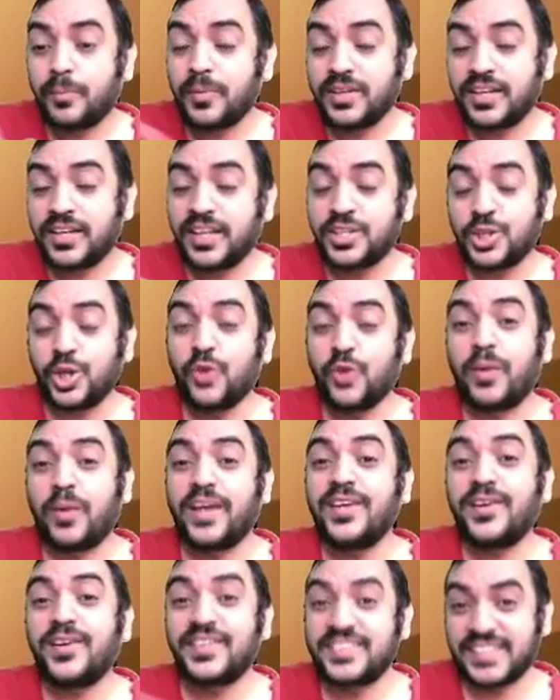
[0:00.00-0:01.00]
decision of
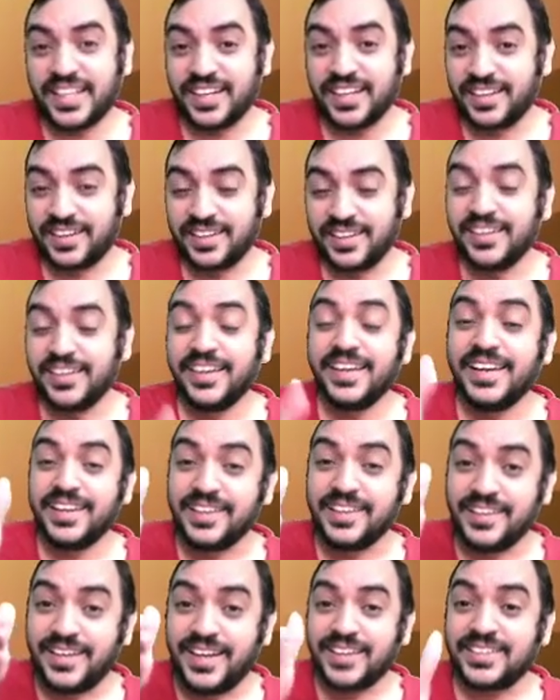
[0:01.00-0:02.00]
buy or sell,
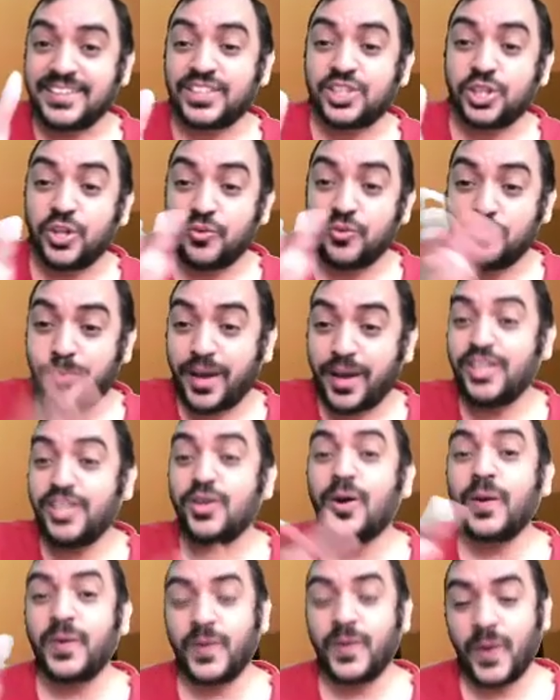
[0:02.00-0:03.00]
decision of buy
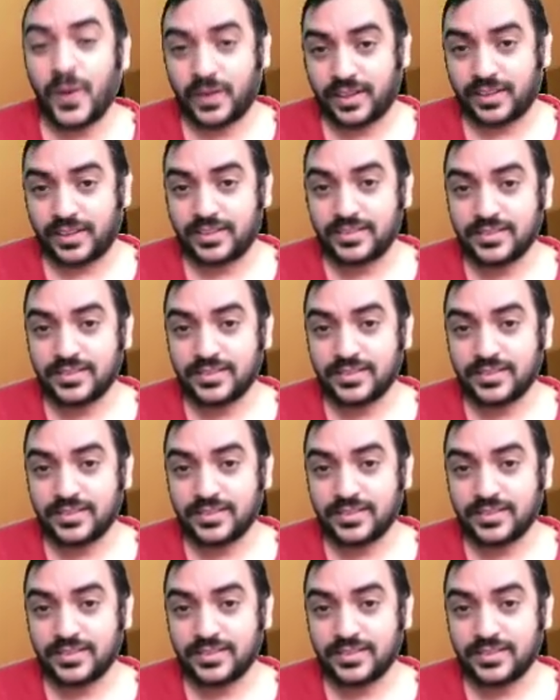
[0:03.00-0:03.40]
or not,